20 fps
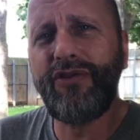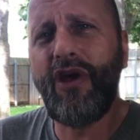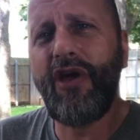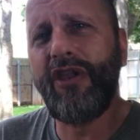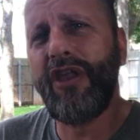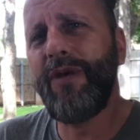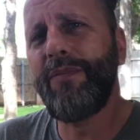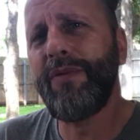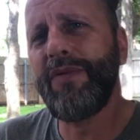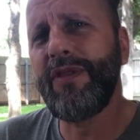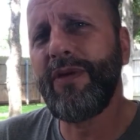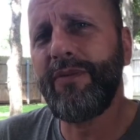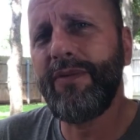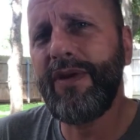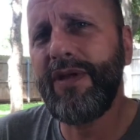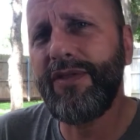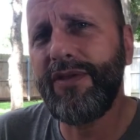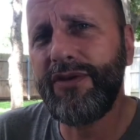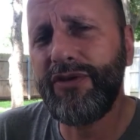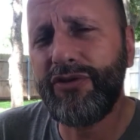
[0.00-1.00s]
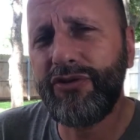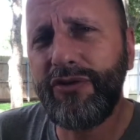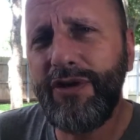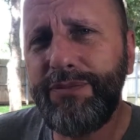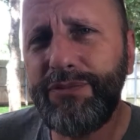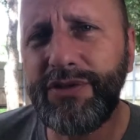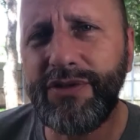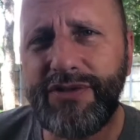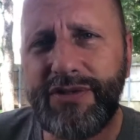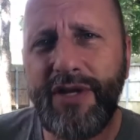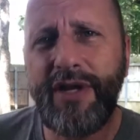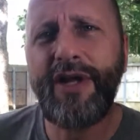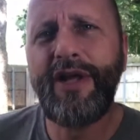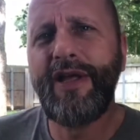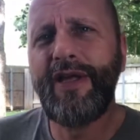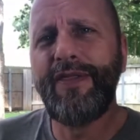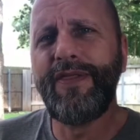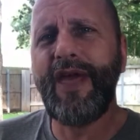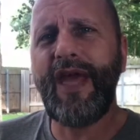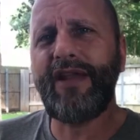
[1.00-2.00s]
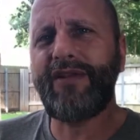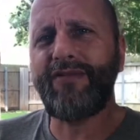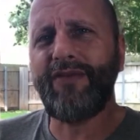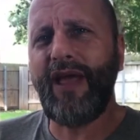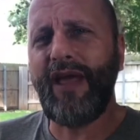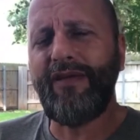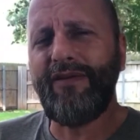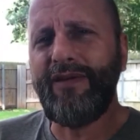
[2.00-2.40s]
all up in the descriptions that